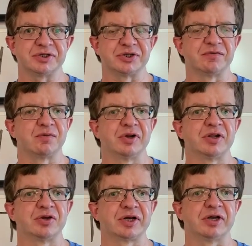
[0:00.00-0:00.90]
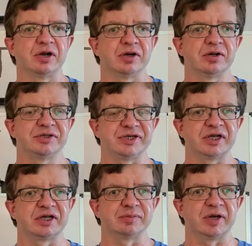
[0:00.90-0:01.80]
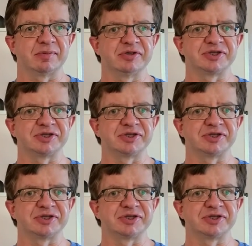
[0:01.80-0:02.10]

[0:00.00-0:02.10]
So if we want to look at our 10 commandments,